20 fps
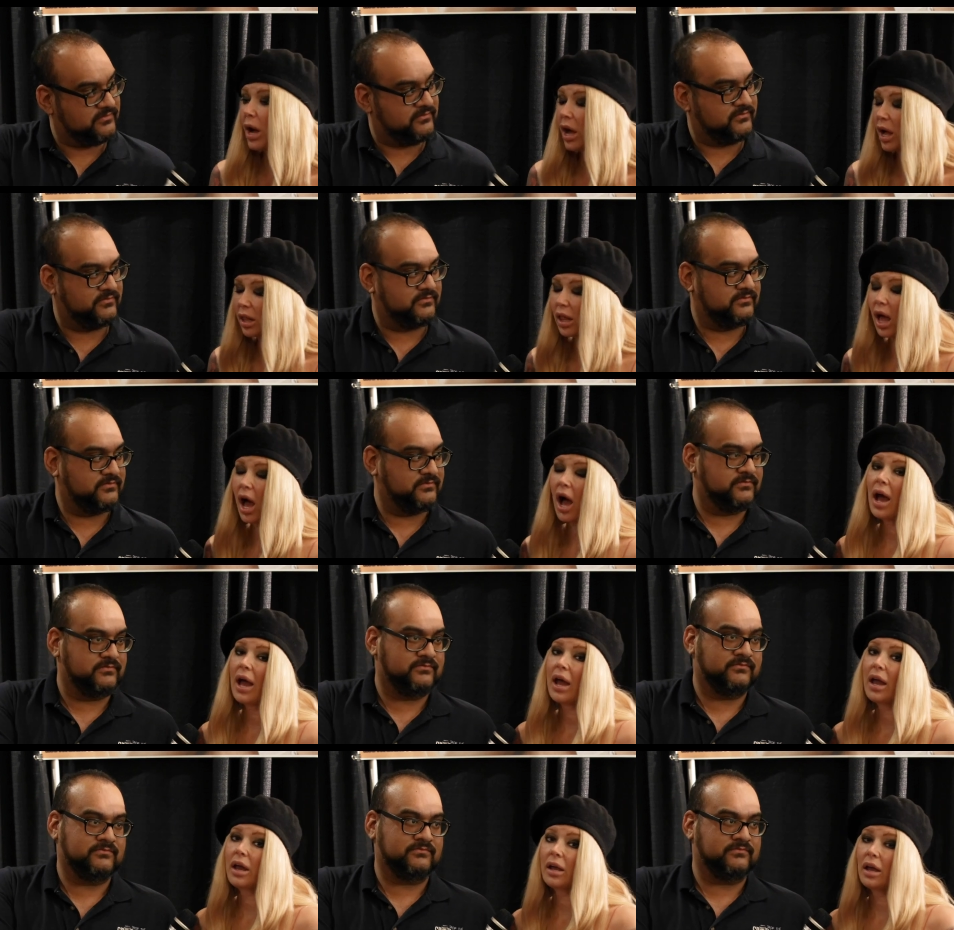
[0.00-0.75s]
Speaker 1: Well,
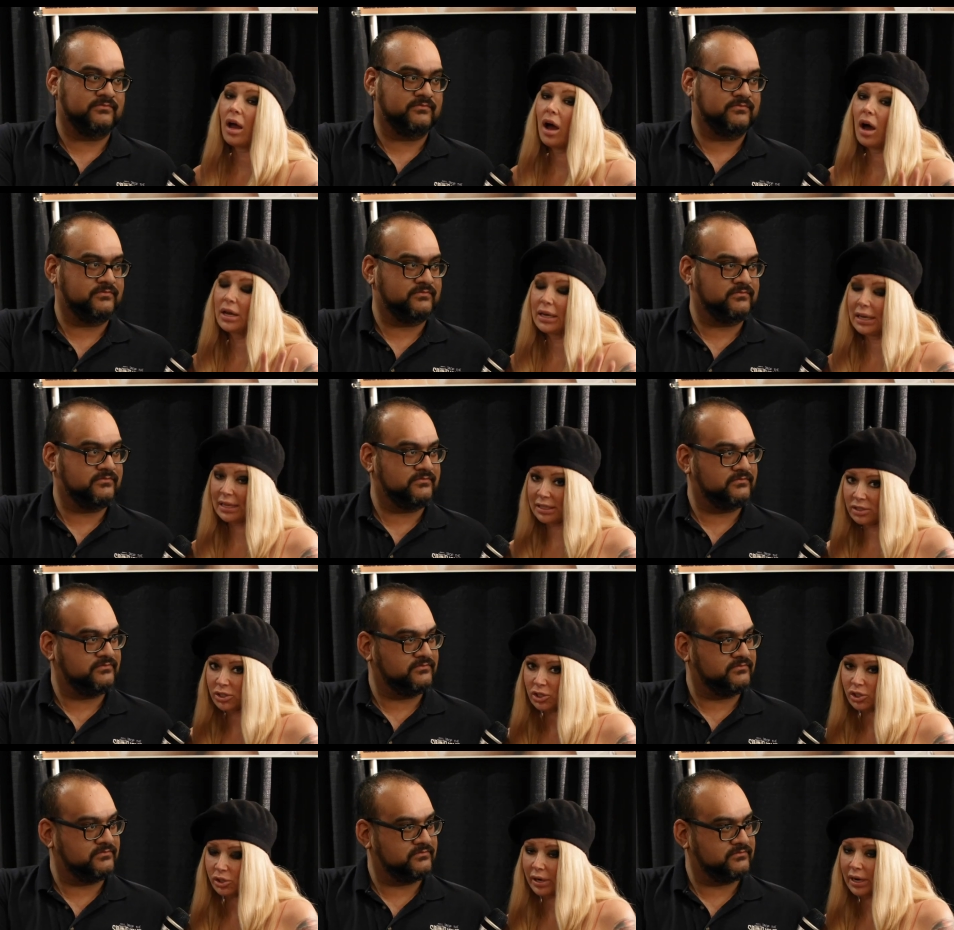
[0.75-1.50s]
I on
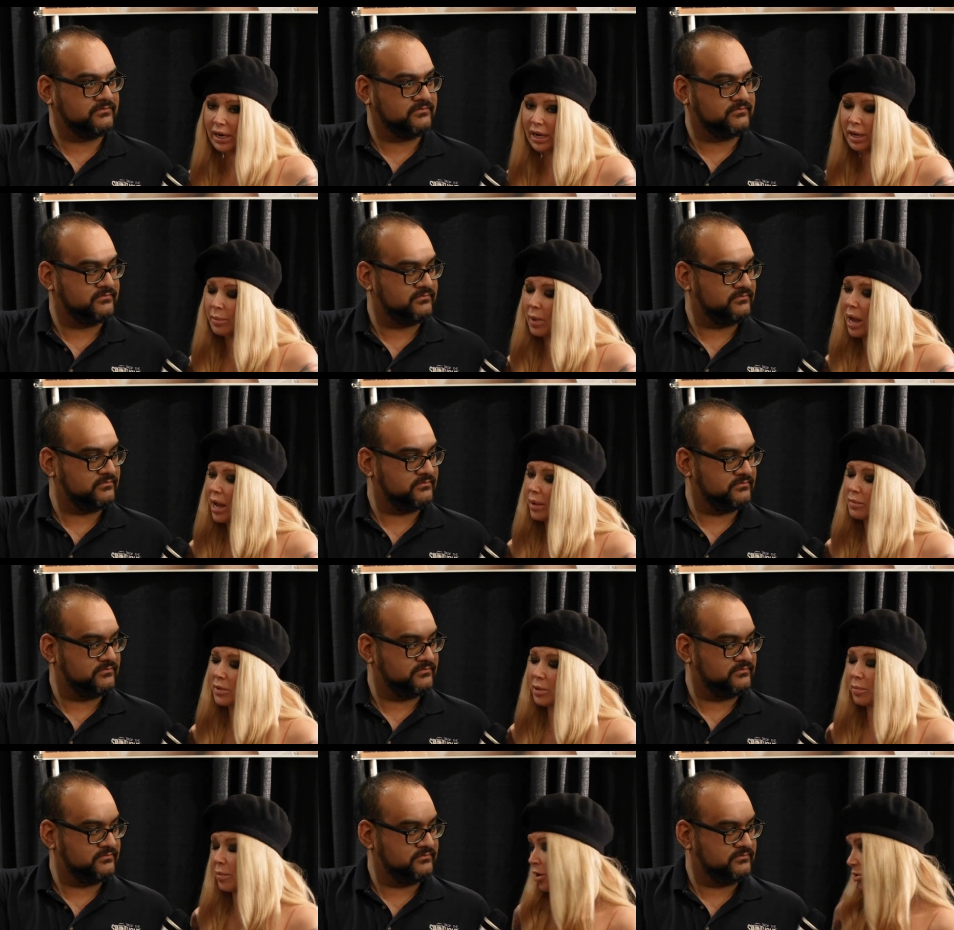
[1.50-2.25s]
Instagram,
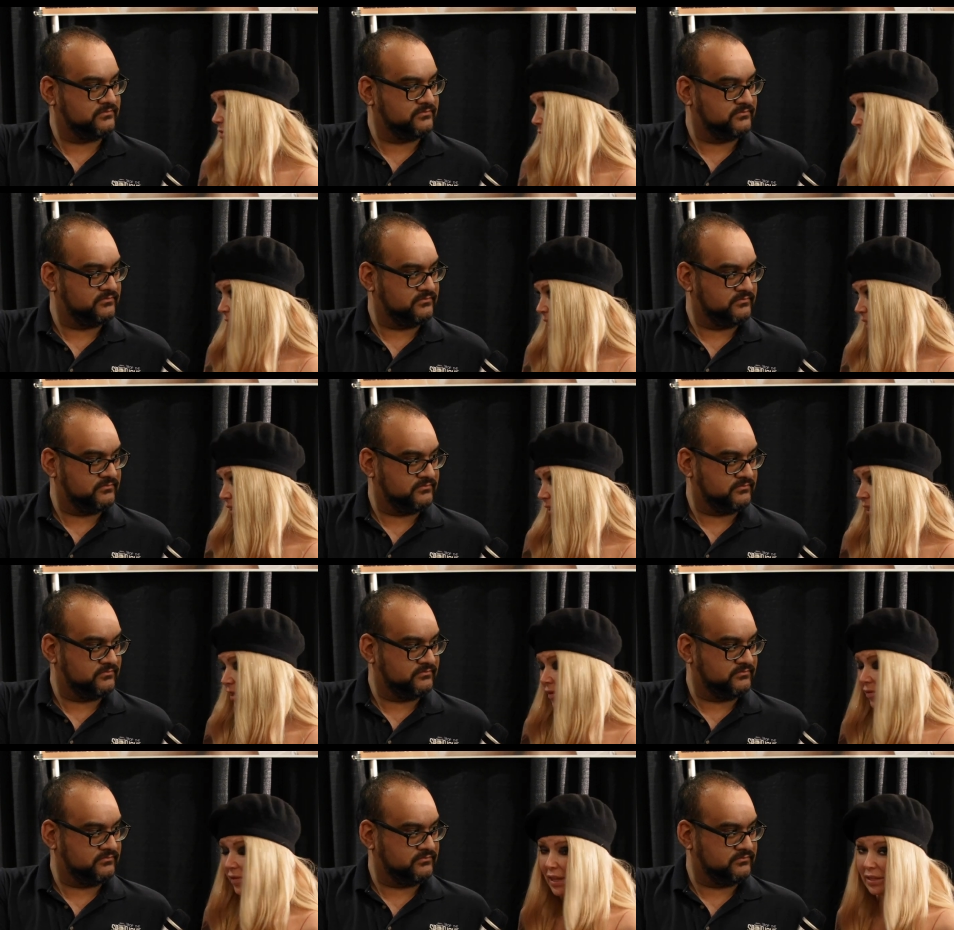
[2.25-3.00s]
I'm the most
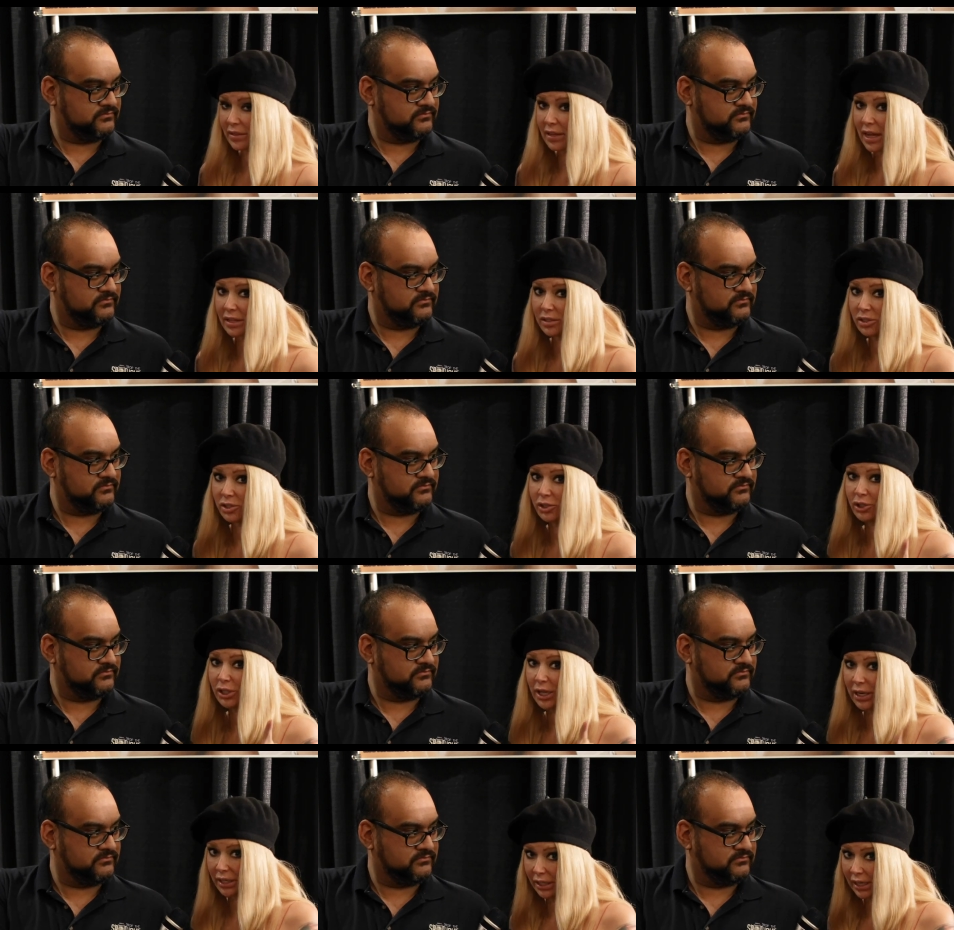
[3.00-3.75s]
active, and that's
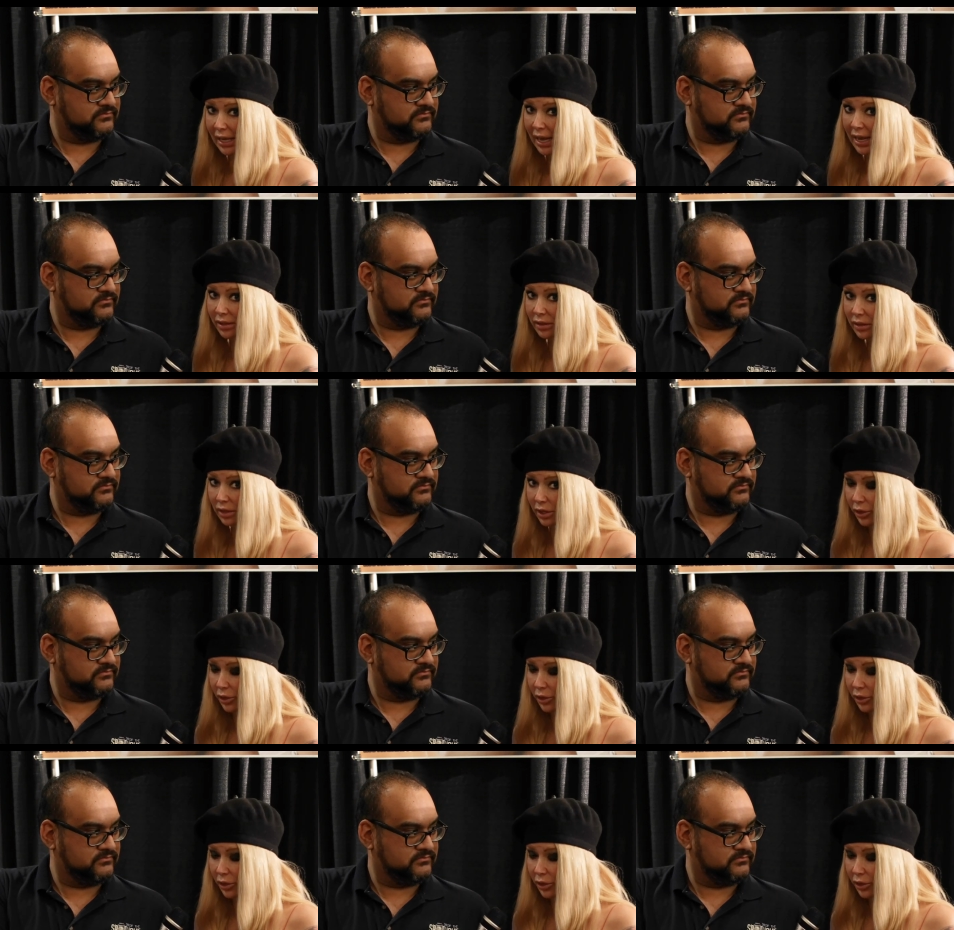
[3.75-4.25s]
Jenna Can't